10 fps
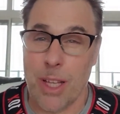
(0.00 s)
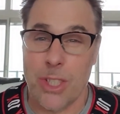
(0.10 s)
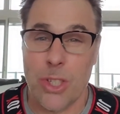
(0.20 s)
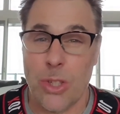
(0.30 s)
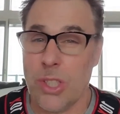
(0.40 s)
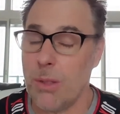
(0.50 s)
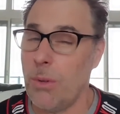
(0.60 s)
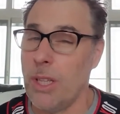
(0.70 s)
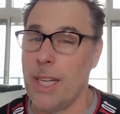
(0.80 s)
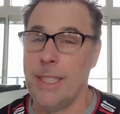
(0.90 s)
So you're somewhere in
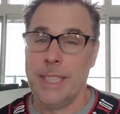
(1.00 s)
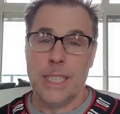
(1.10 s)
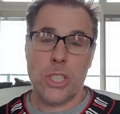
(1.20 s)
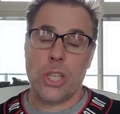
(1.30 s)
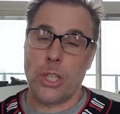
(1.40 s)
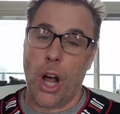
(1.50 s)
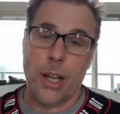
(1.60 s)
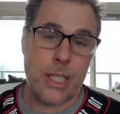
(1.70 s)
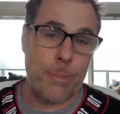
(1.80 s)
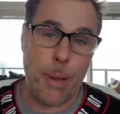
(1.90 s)
the, just going to
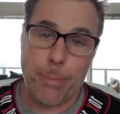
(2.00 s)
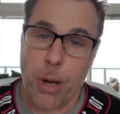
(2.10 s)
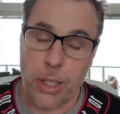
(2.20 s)
spitball